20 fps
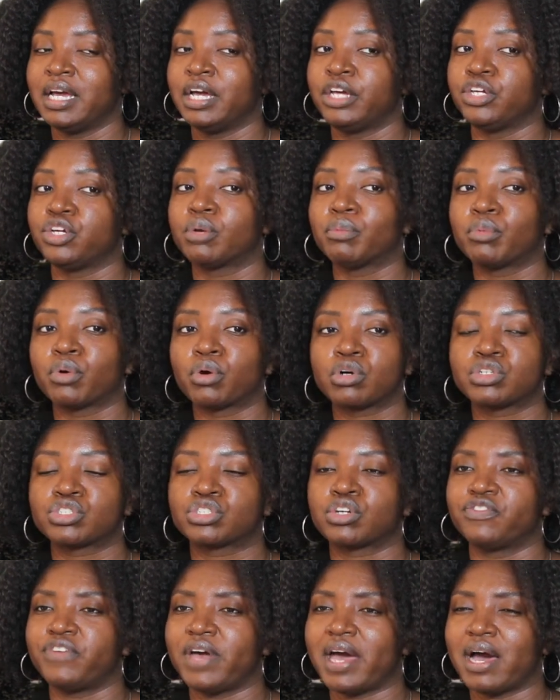Your morals,
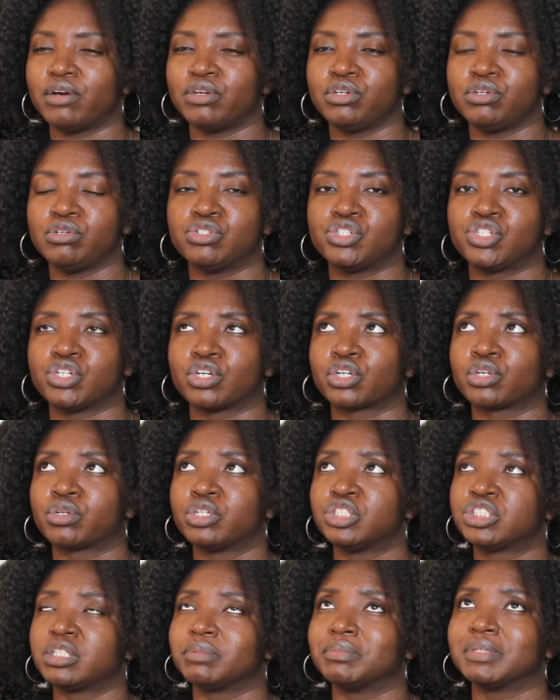your values, your
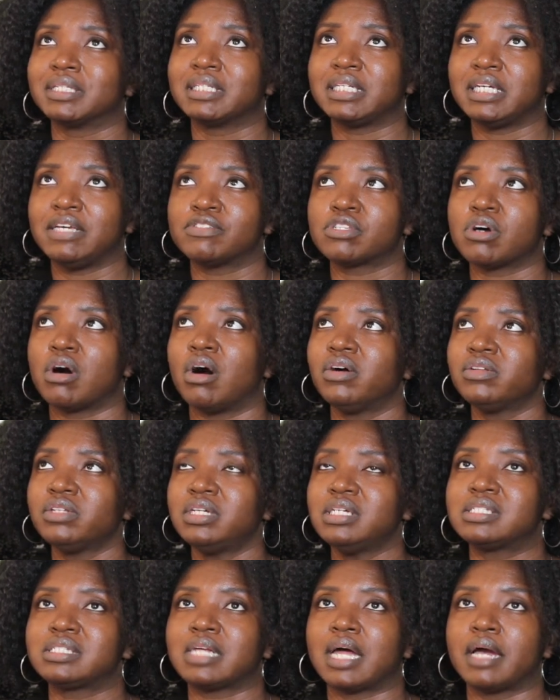Christian beliefs, all
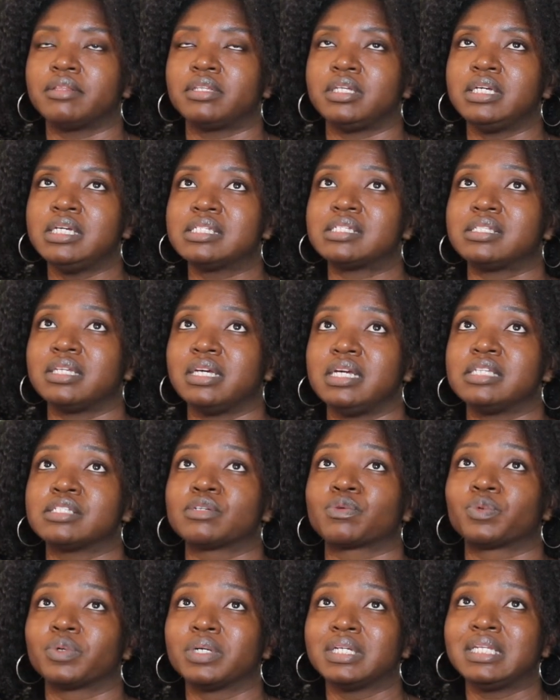these these things
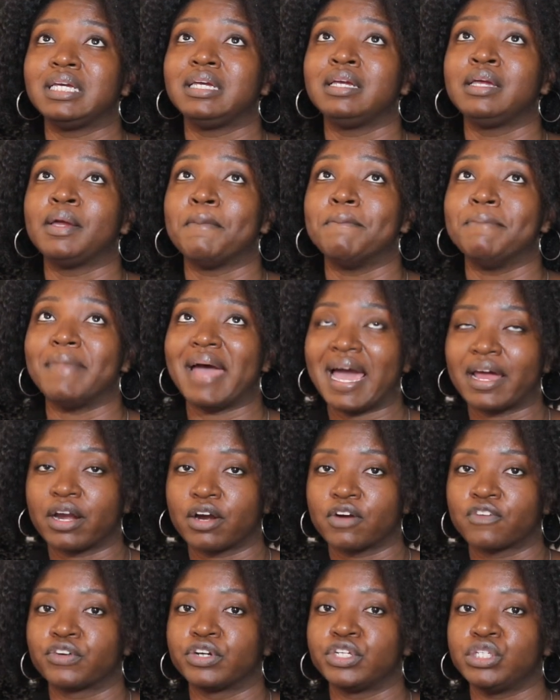really
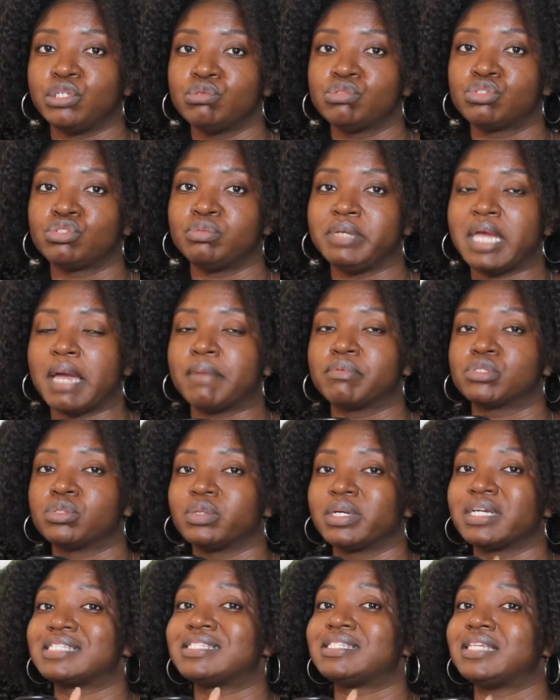matter for you to be able to
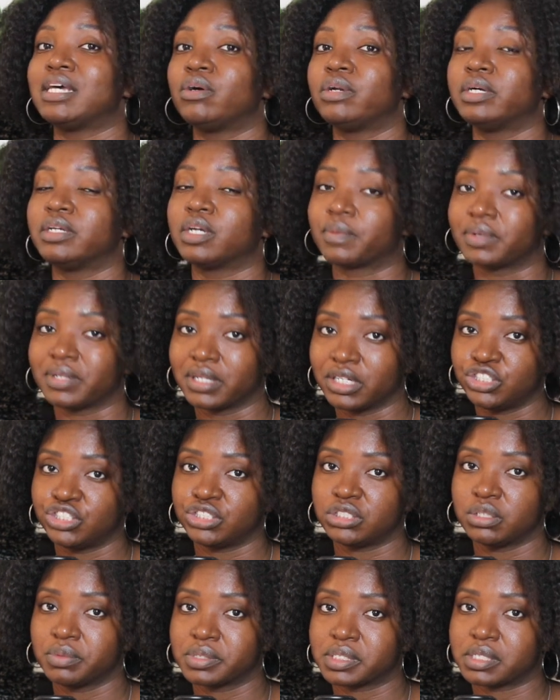excel in a
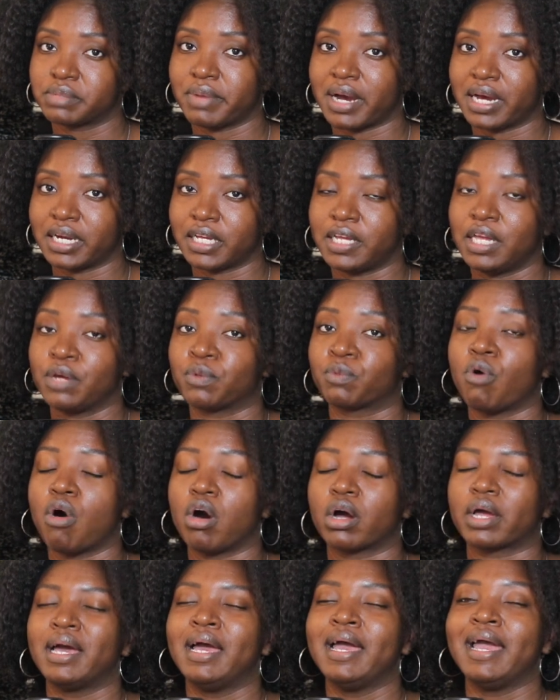relationship with somebody and
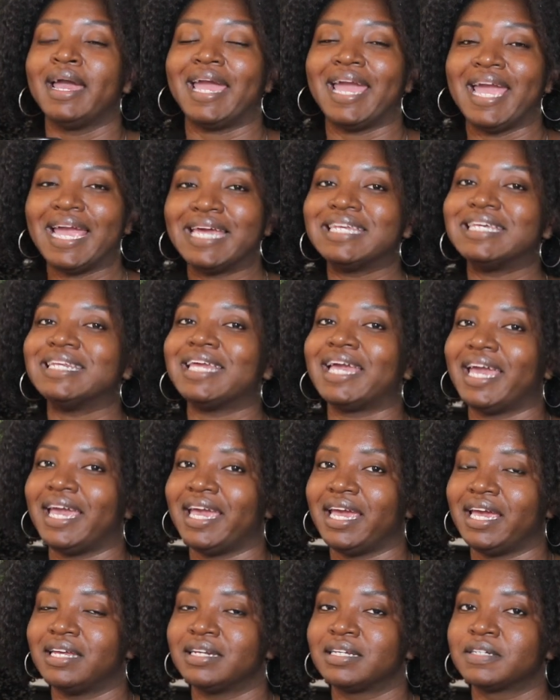walk hand in
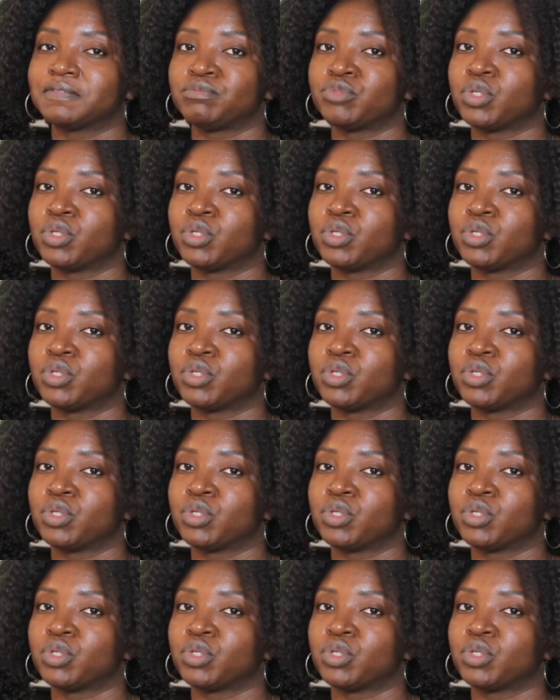hand.